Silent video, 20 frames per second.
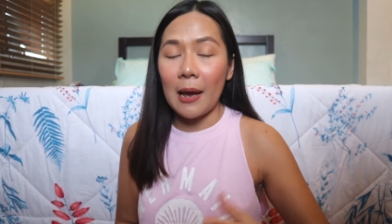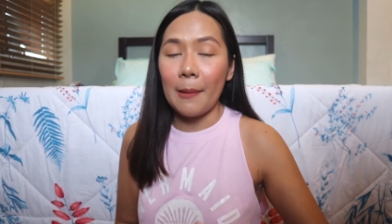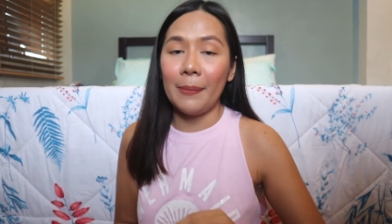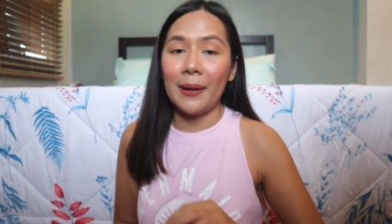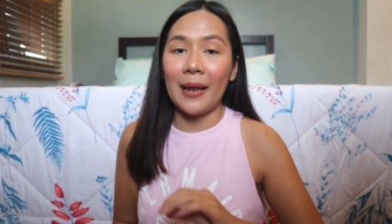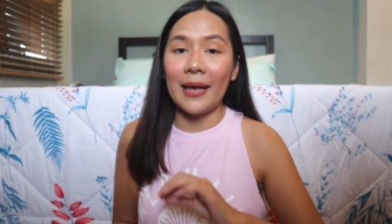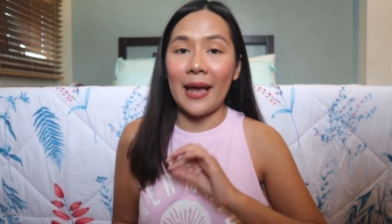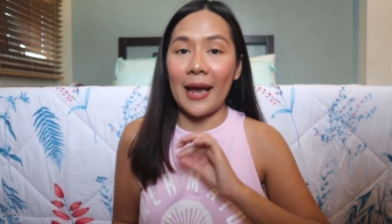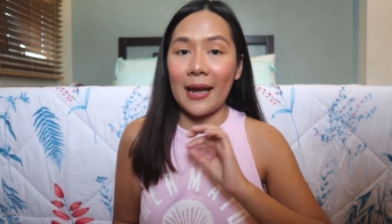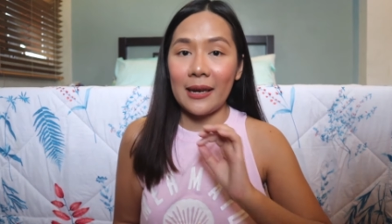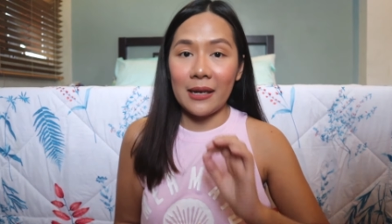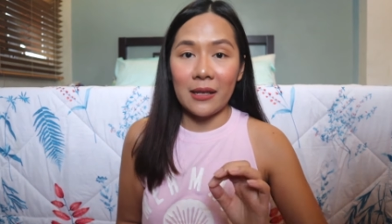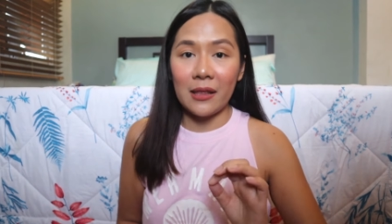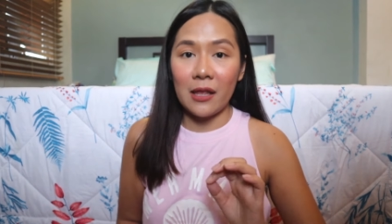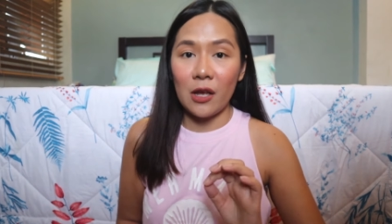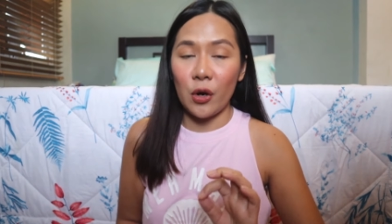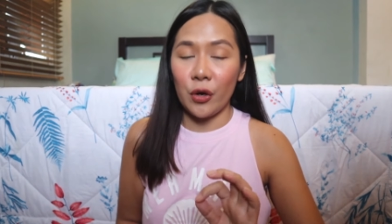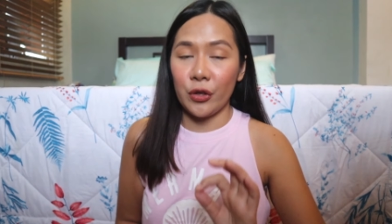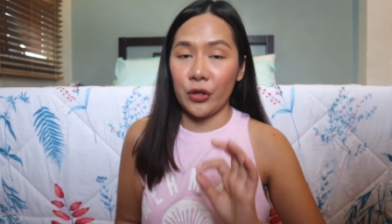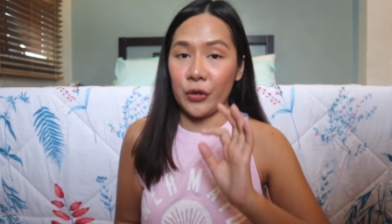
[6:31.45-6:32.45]
apply
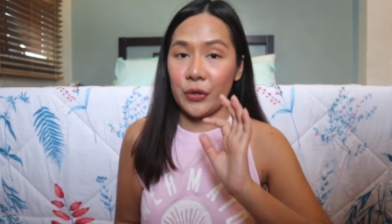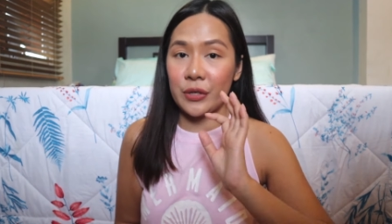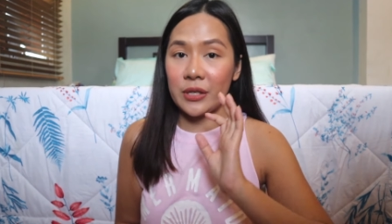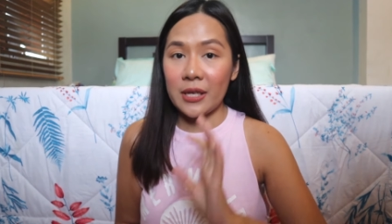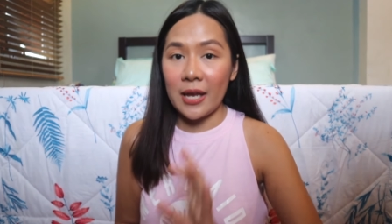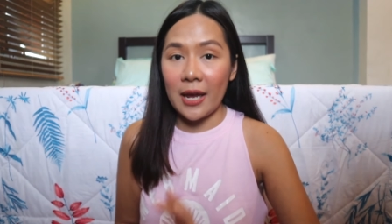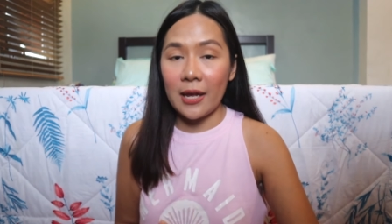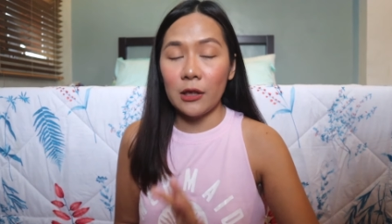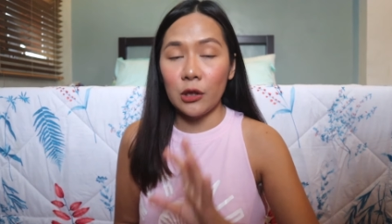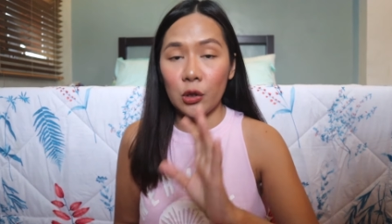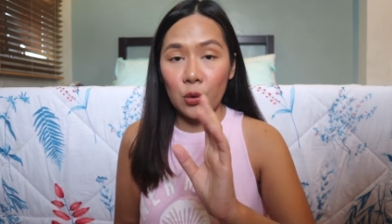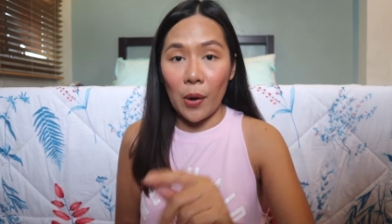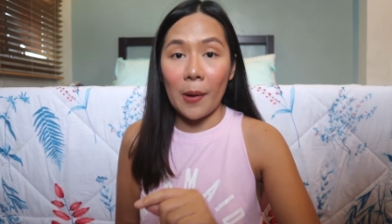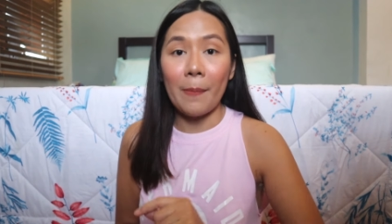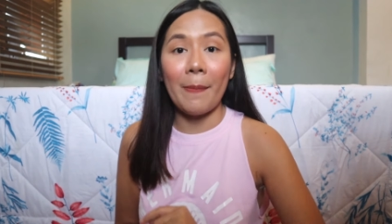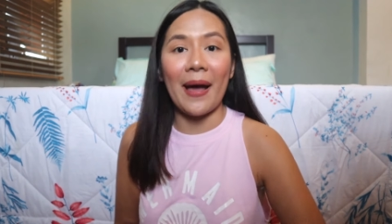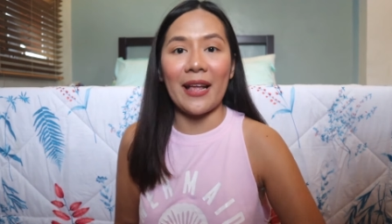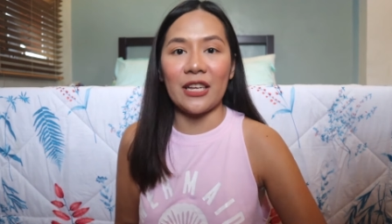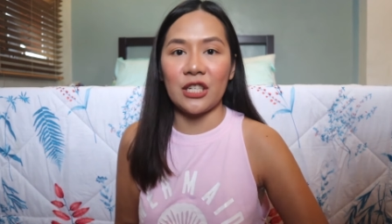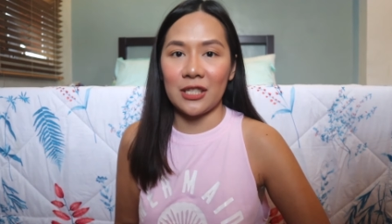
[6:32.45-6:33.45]
anything on your skin, do a
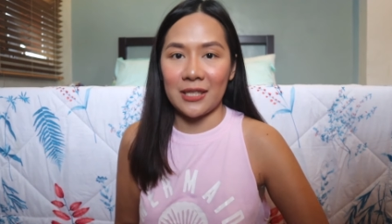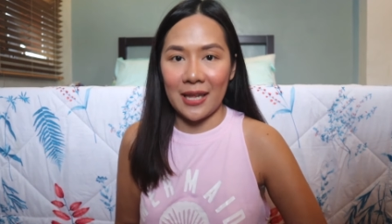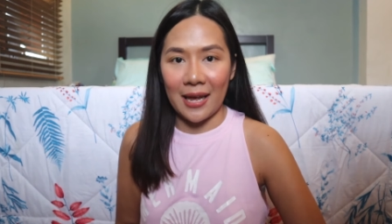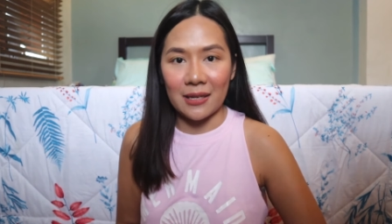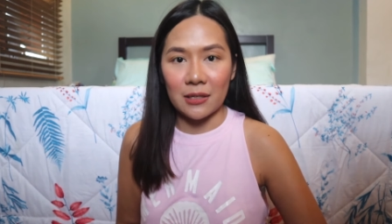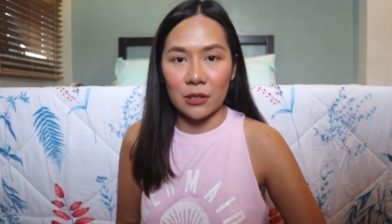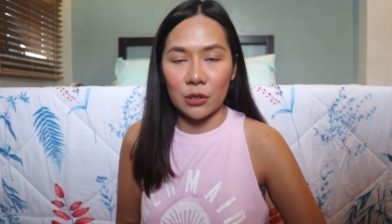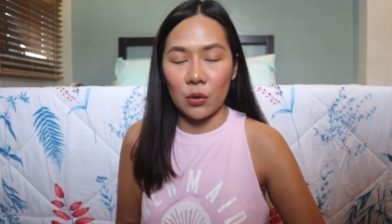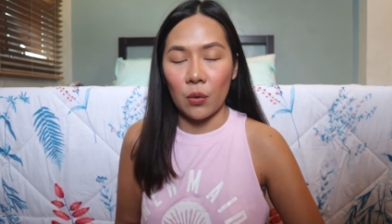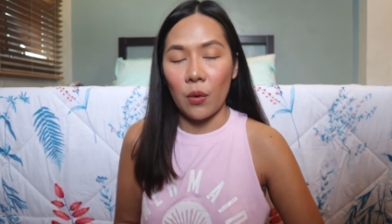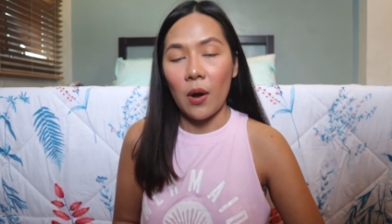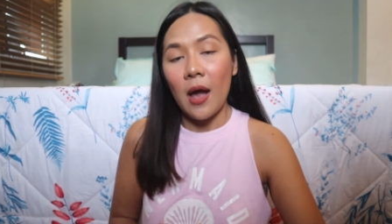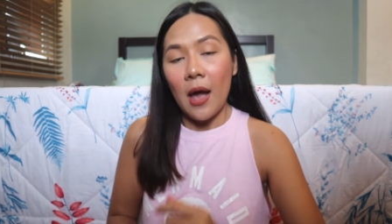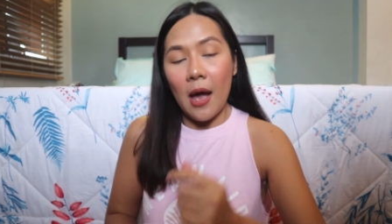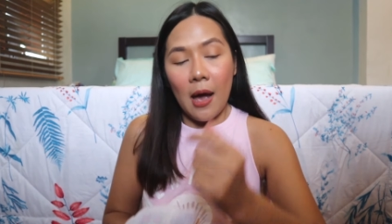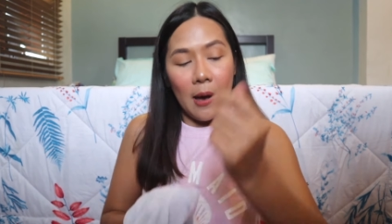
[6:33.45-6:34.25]
patch test. So,